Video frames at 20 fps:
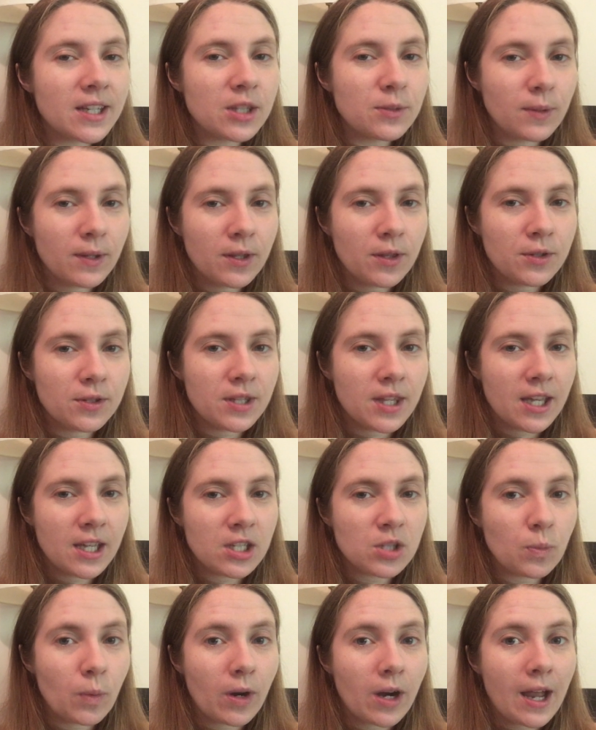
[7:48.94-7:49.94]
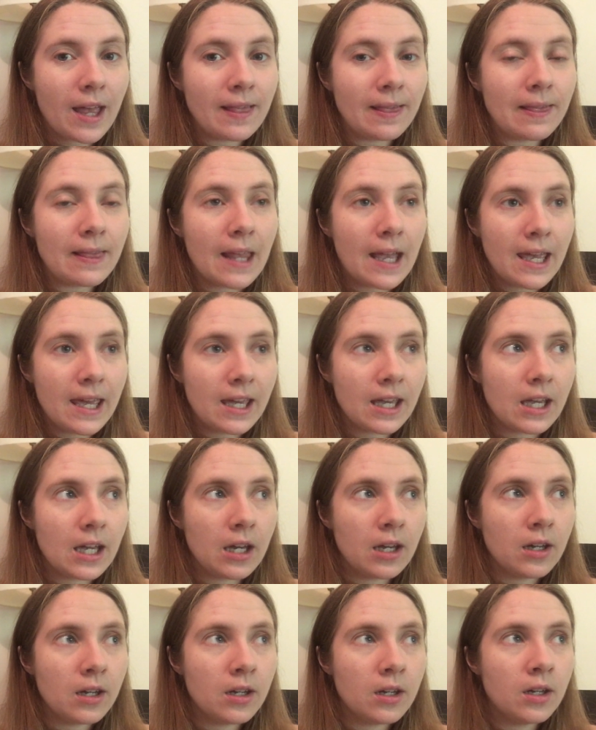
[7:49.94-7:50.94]
it's one of those things where I like
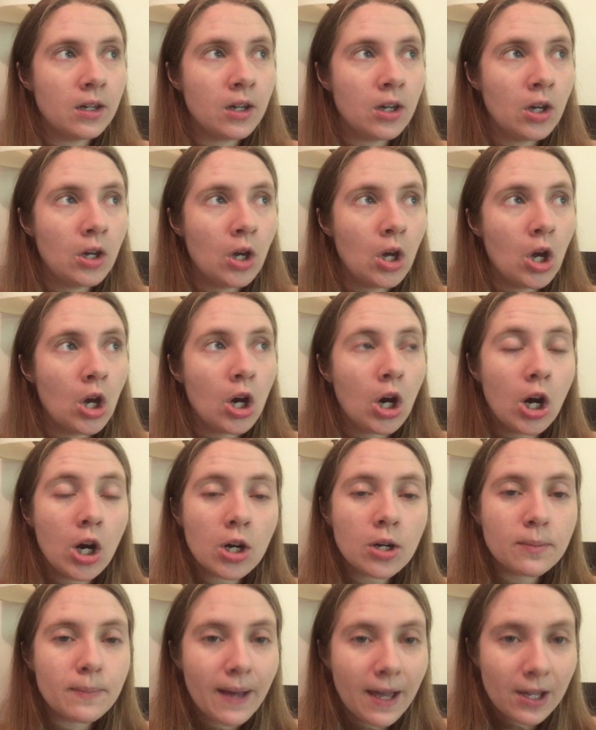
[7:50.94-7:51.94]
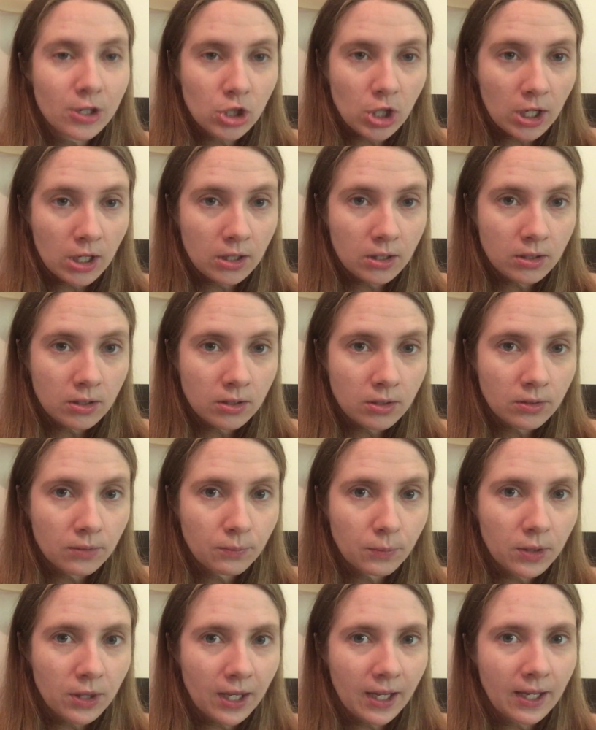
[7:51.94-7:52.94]
hard magic
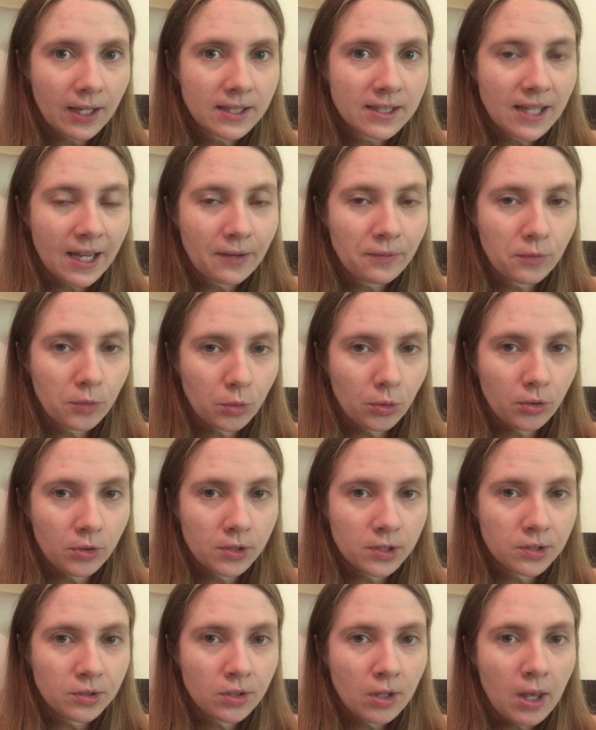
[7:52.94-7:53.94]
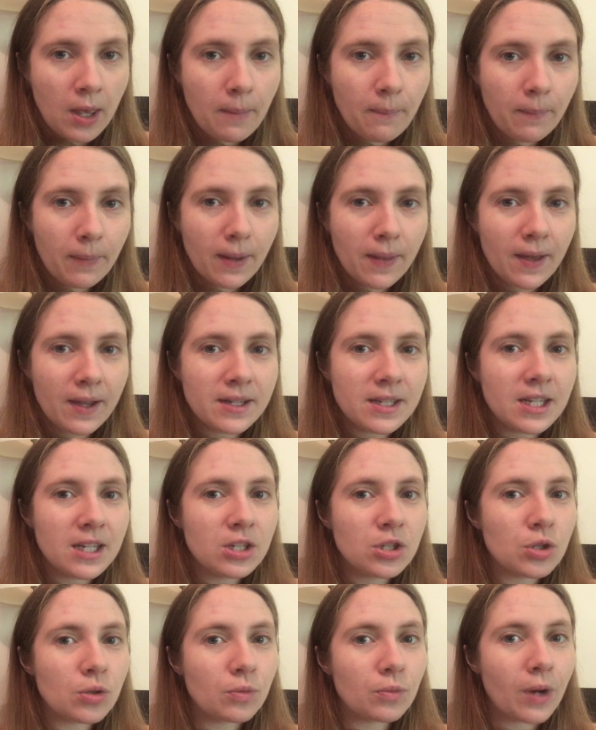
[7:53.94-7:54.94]
with like set rules, but I
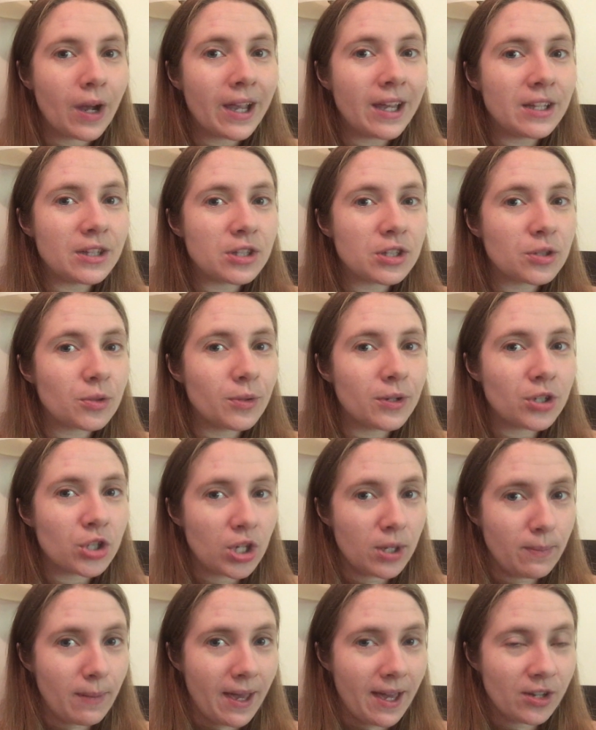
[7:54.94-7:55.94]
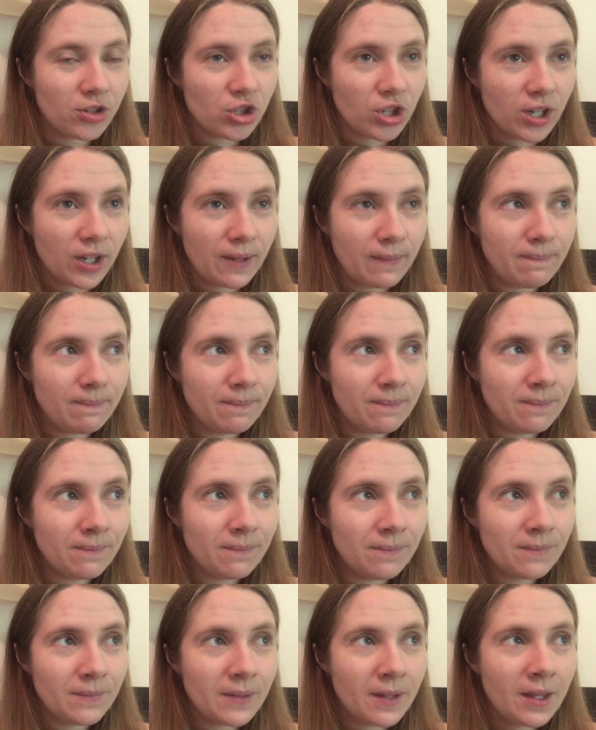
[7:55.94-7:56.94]
tend to write squishy magic.
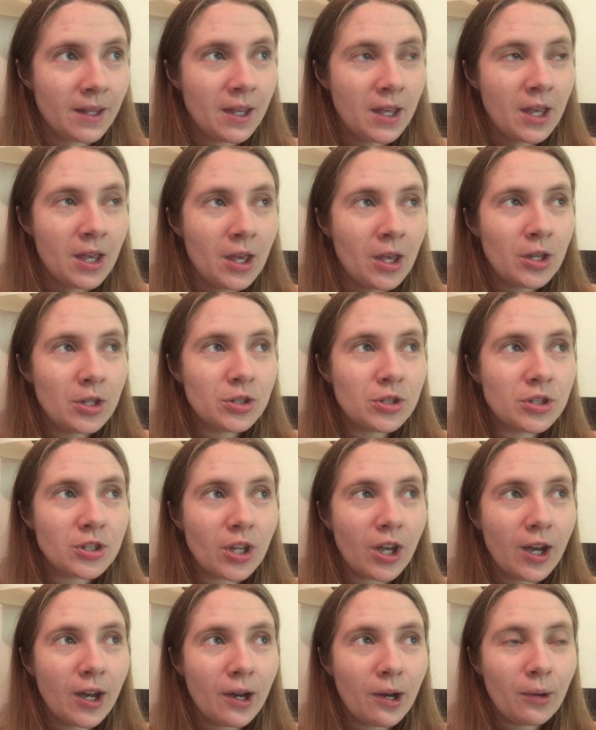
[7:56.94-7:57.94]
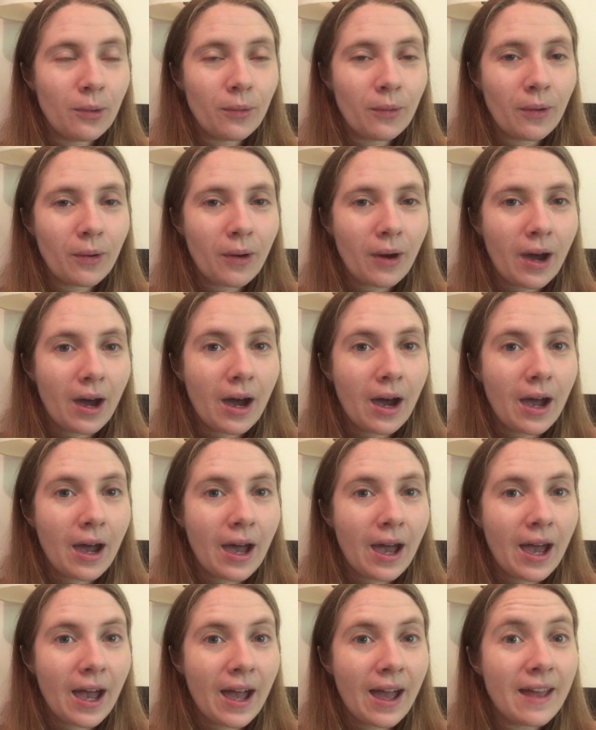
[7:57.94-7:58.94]
So,
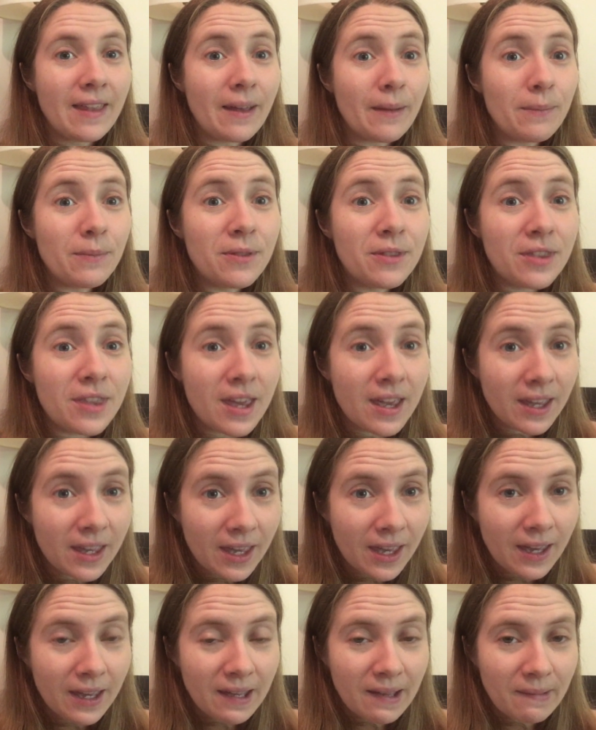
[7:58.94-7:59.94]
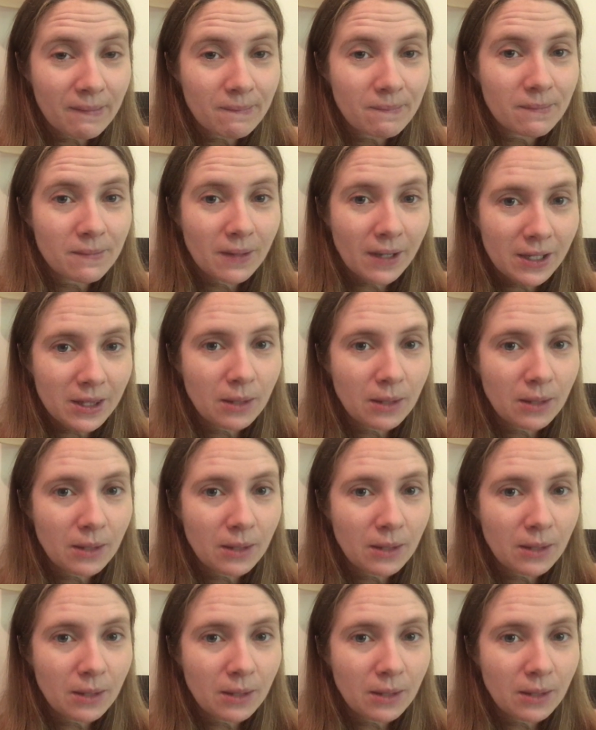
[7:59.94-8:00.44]
and I'm thinking, like,